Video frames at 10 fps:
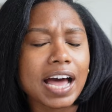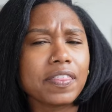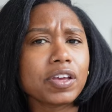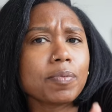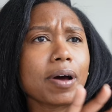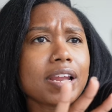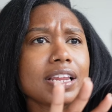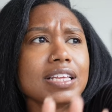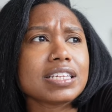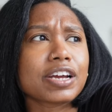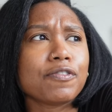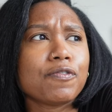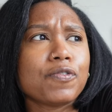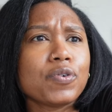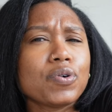I think your body needs like a
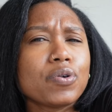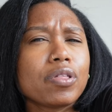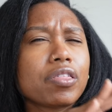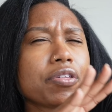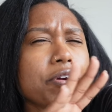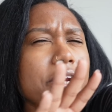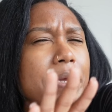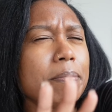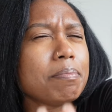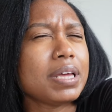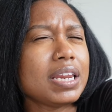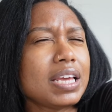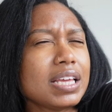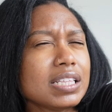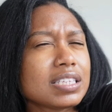full 30
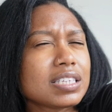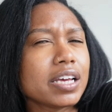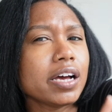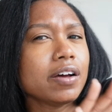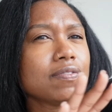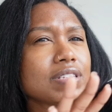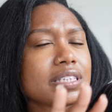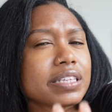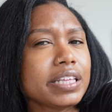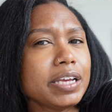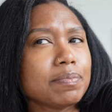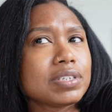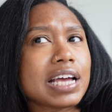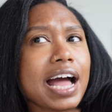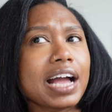minutes of sleep
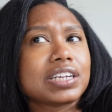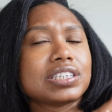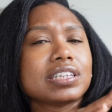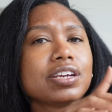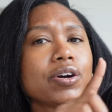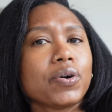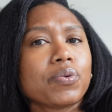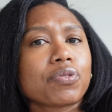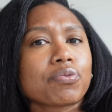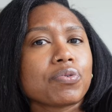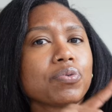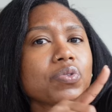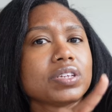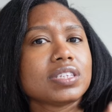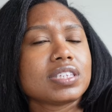to actually go through
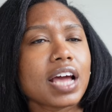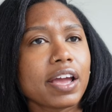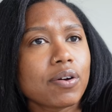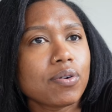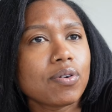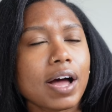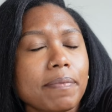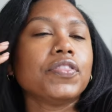the cycle.